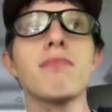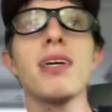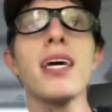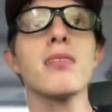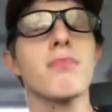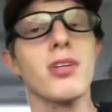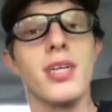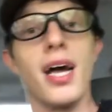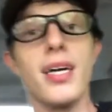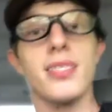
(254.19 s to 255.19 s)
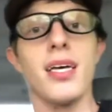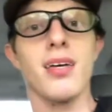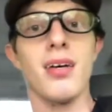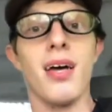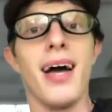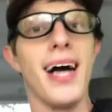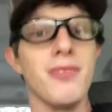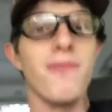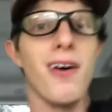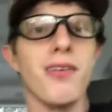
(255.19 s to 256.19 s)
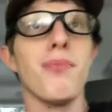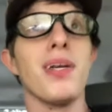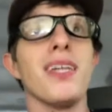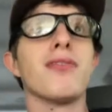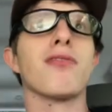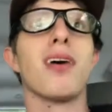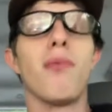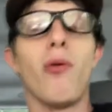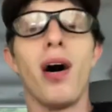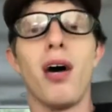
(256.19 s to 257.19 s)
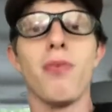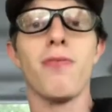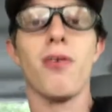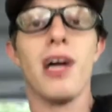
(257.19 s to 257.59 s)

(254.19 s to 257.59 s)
He has some good content. I actually followed him on Instagram a while before